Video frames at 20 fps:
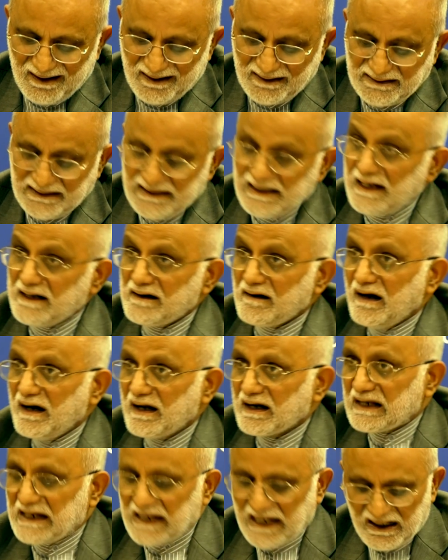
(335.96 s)
There
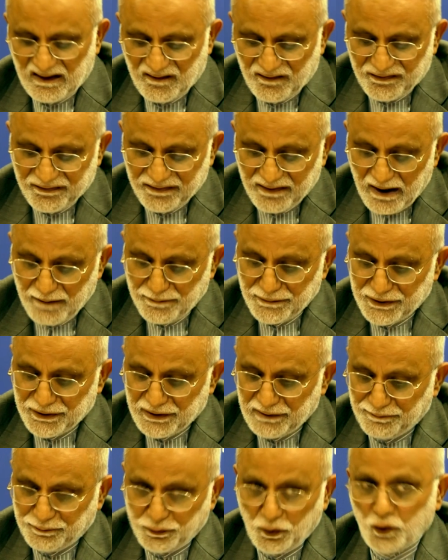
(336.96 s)
are confirmed
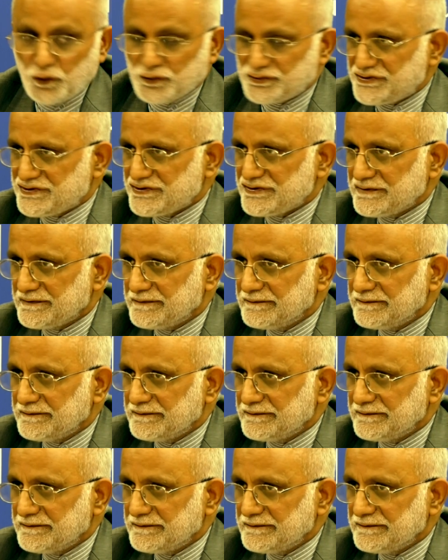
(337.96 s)
reports